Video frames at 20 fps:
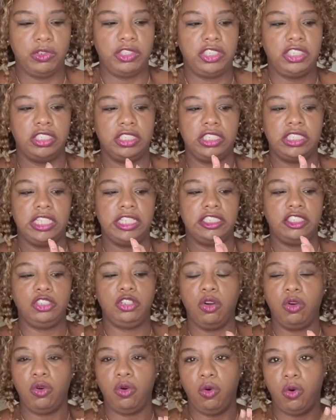which it says
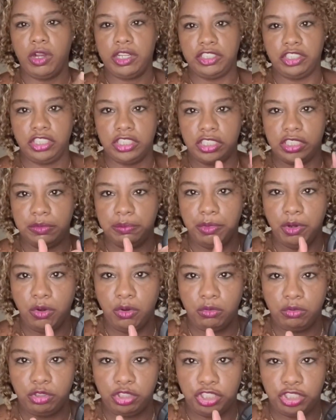go on just
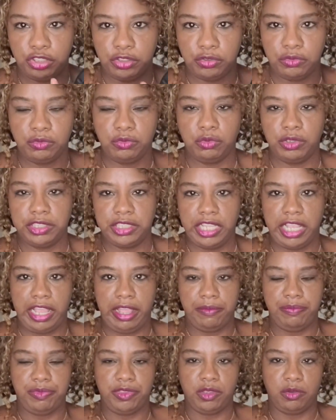mode 2 with
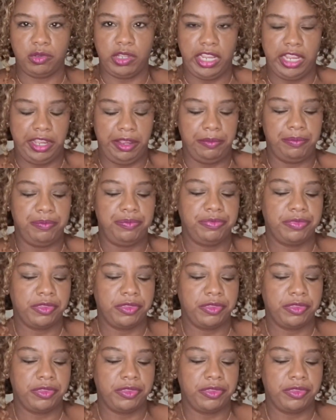that. Okay.